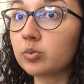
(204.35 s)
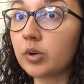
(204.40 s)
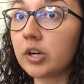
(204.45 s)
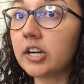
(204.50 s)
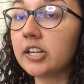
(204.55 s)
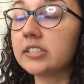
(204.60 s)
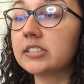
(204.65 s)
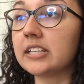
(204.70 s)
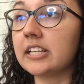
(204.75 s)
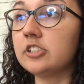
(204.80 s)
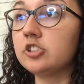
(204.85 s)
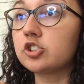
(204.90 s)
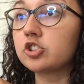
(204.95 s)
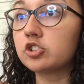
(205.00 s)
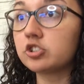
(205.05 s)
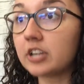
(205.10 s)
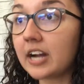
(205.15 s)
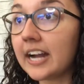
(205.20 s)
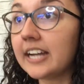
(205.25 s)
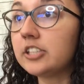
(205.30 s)
words and
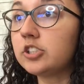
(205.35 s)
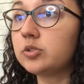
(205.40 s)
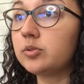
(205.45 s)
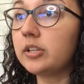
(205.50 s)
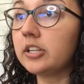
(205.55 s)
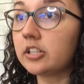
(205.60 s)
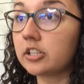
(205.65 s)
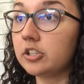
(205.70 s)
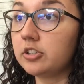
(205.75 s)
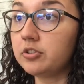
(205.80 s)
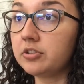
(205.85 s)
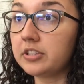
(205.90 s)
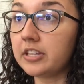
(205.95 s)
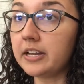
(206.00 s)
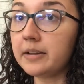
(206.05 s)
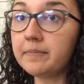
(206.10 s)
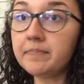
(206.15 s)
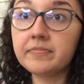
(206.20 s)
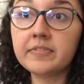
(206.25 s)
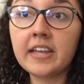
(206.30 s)
try to include
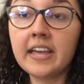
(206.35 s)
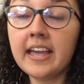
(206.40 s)
them